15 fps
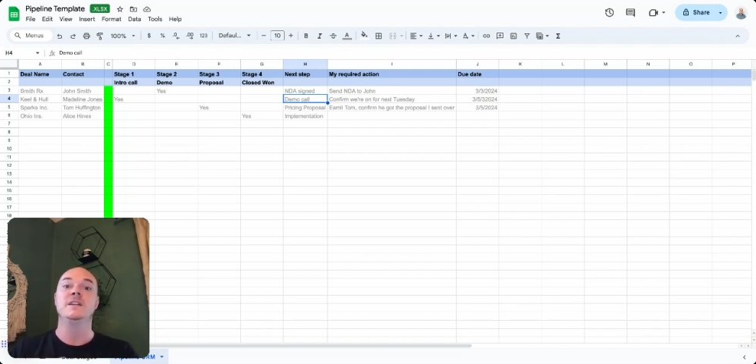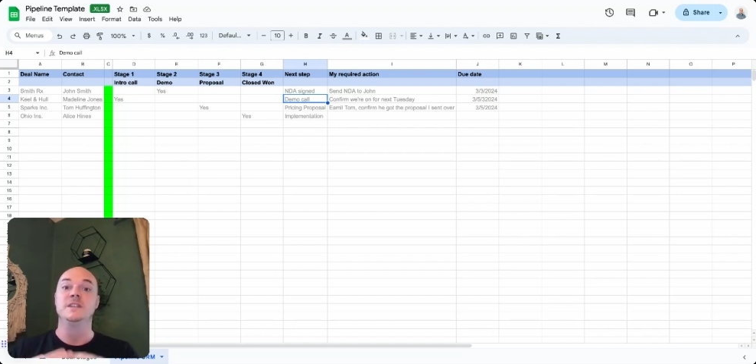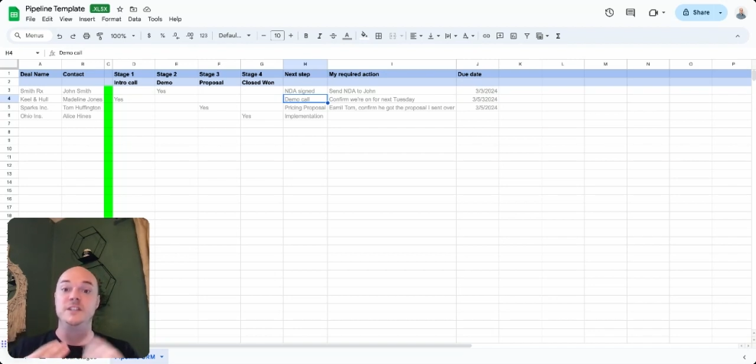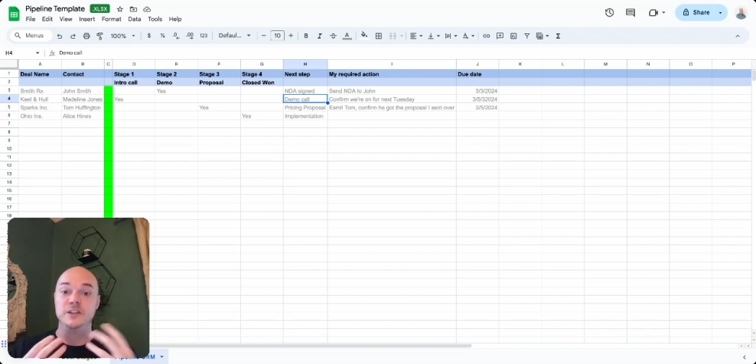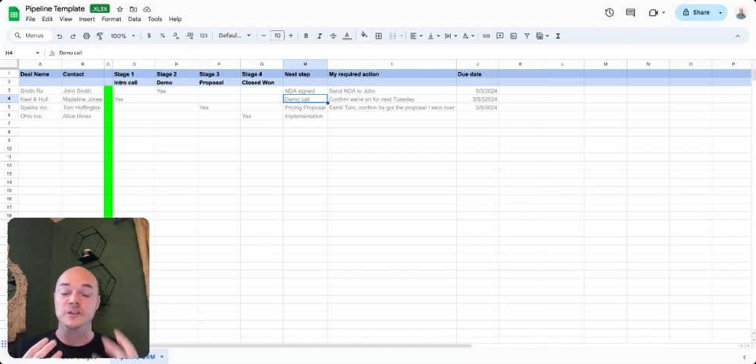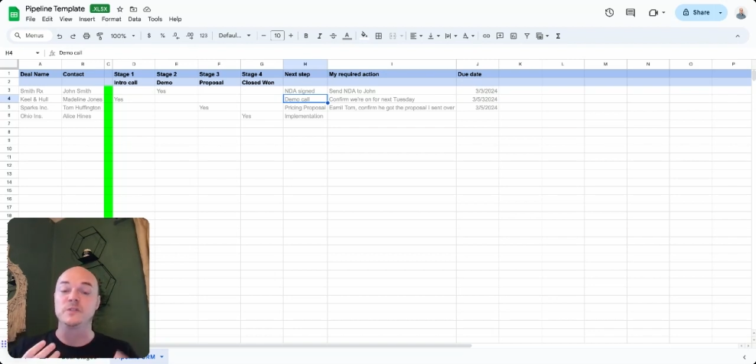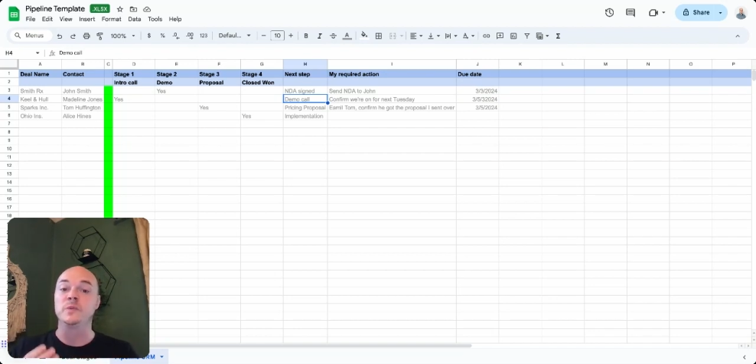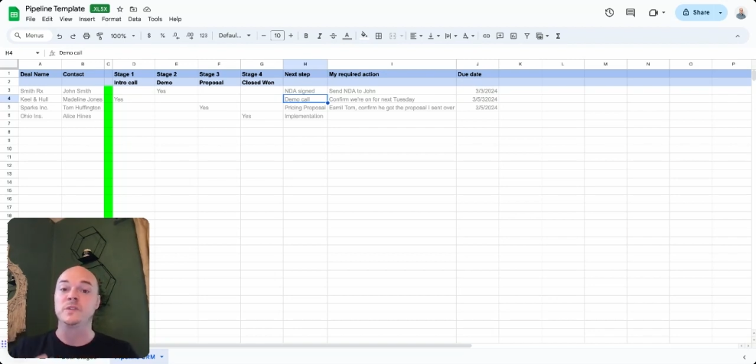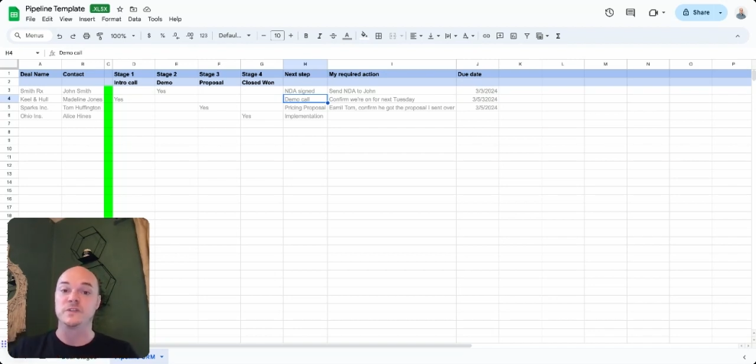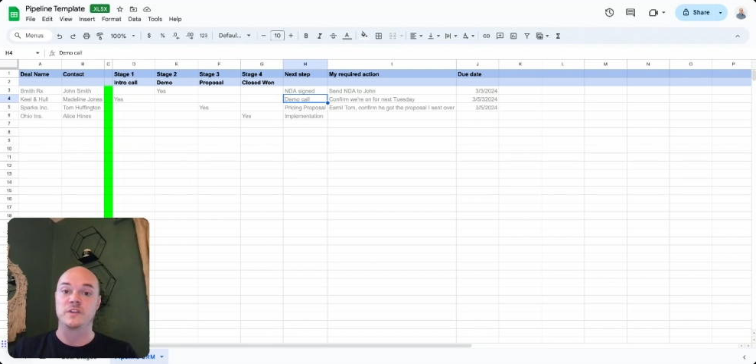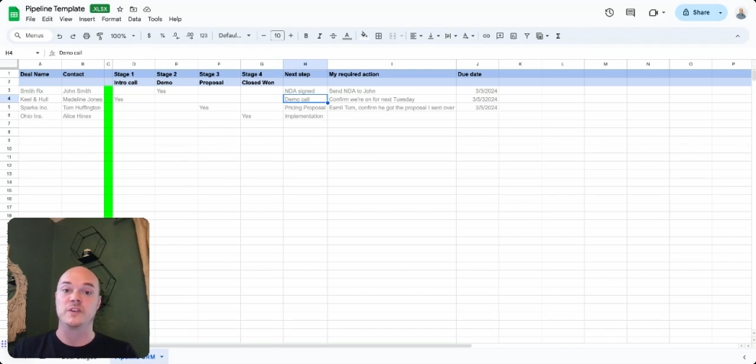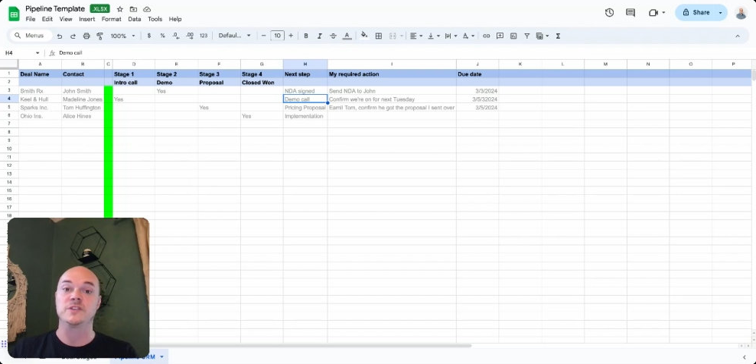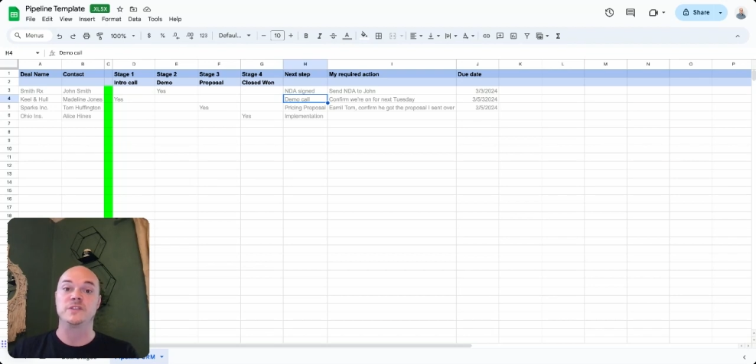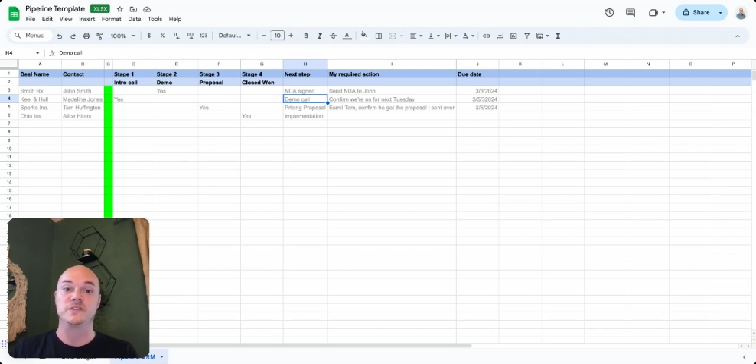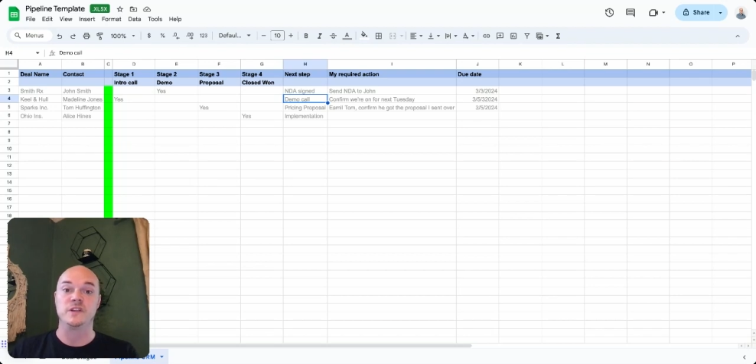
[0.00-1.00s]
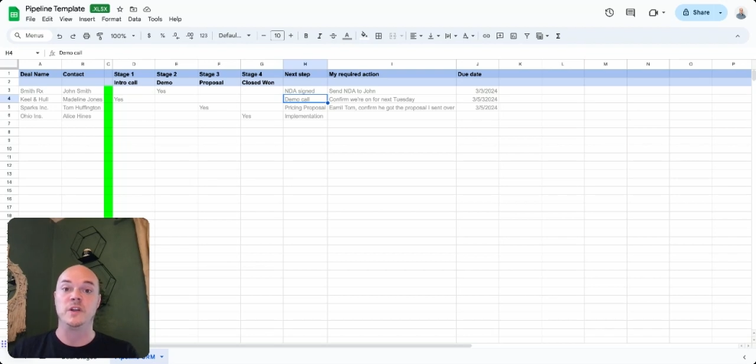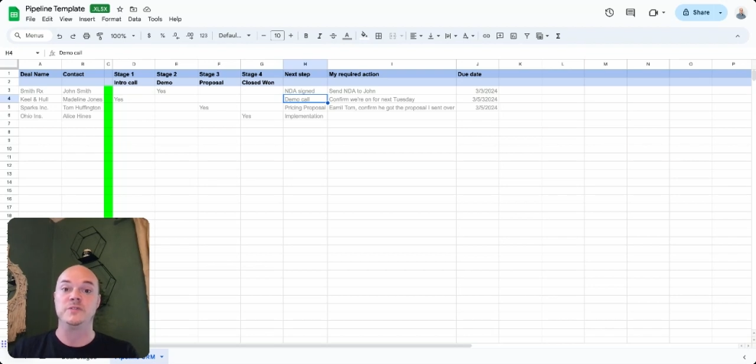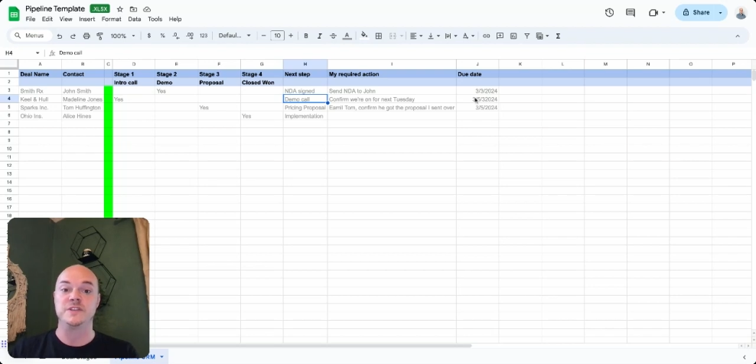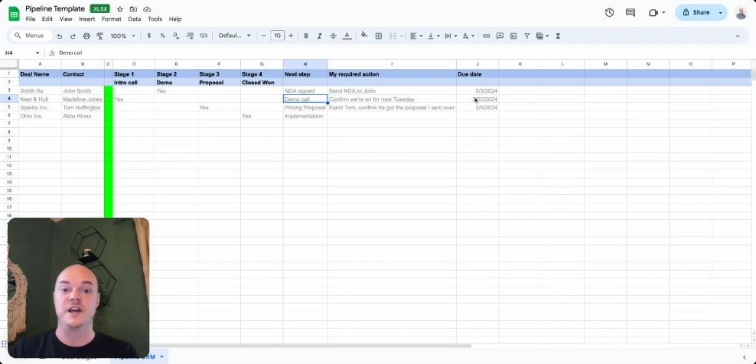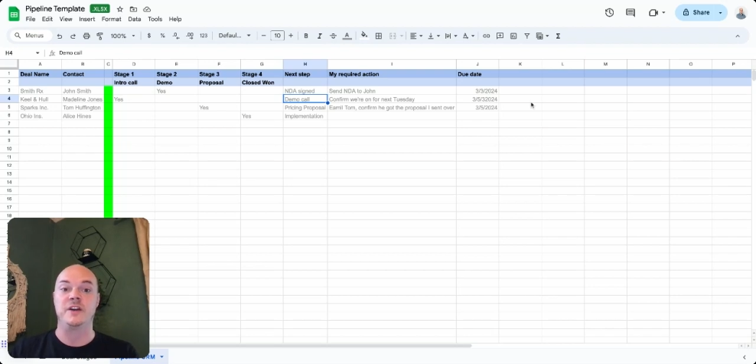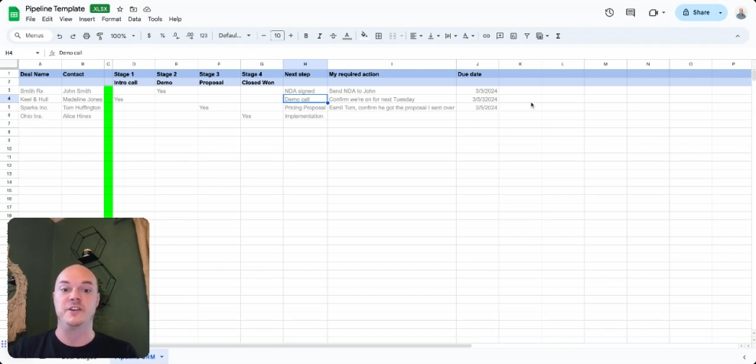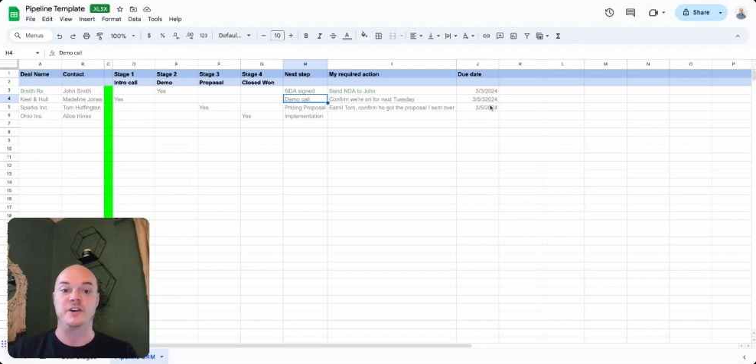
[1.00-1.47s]
deals will start to slow
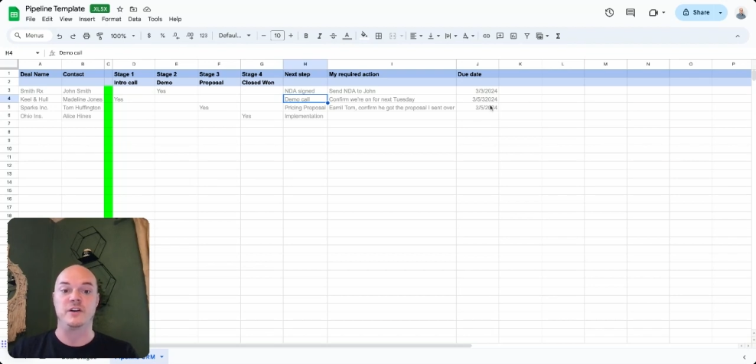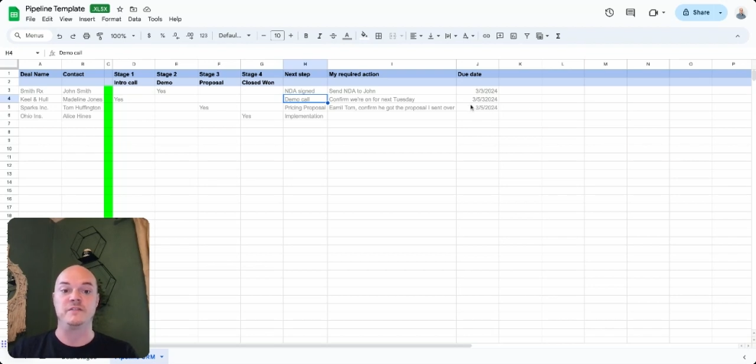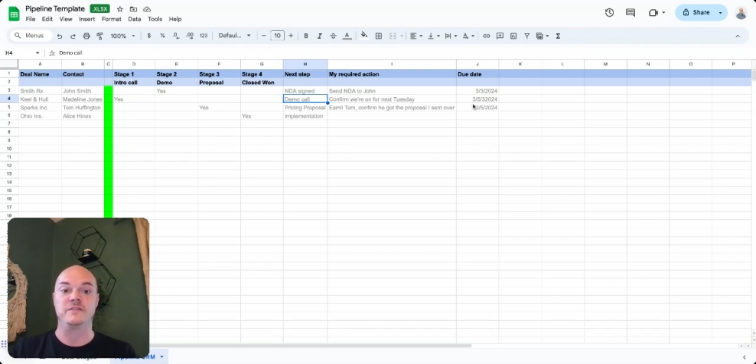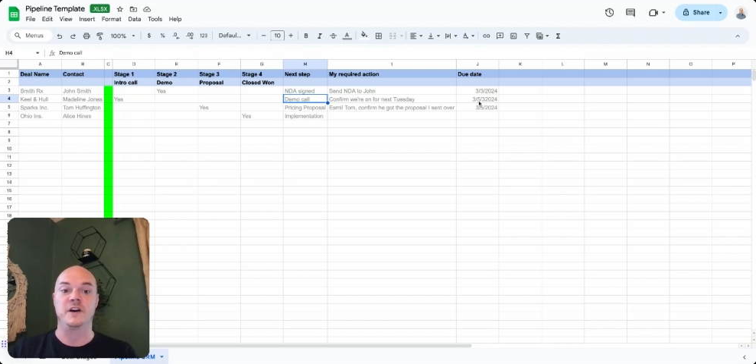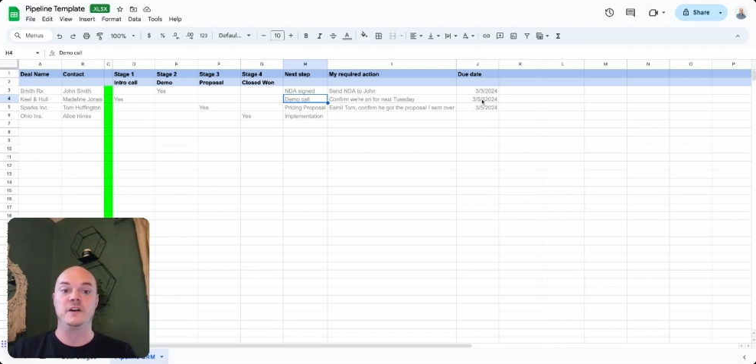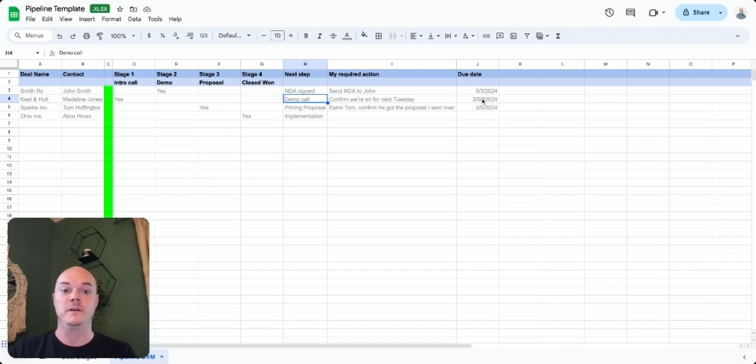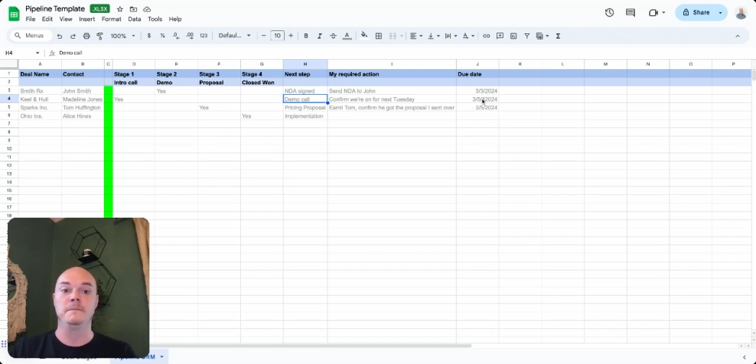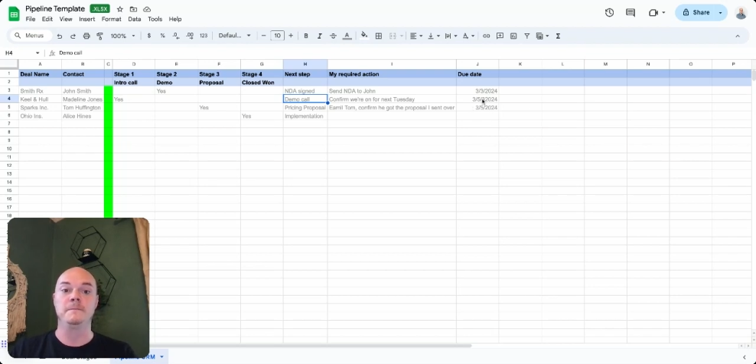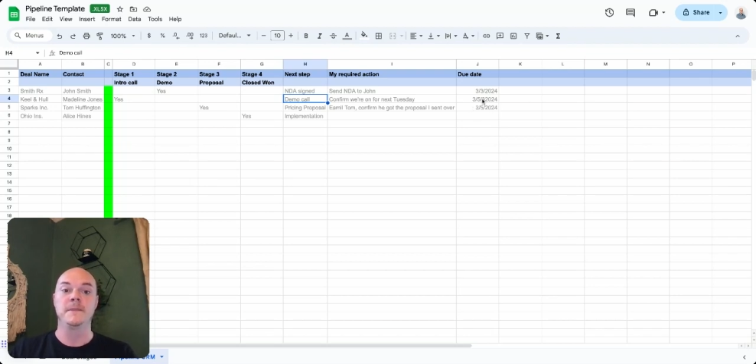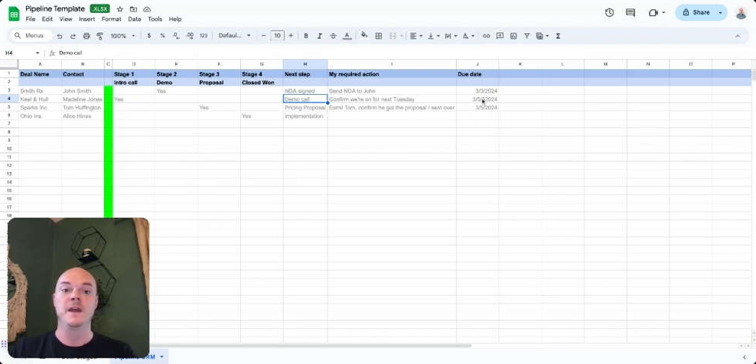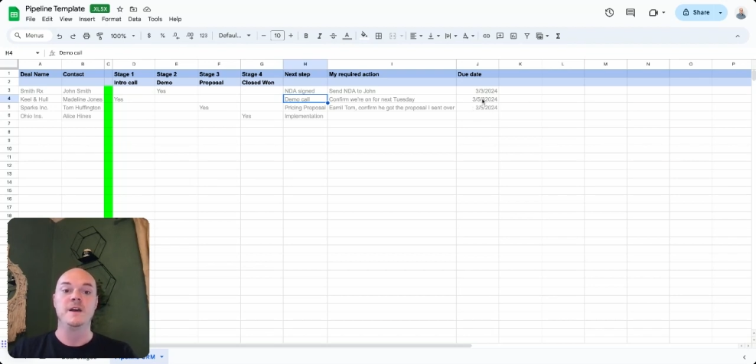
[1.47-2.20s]
down in our funnel.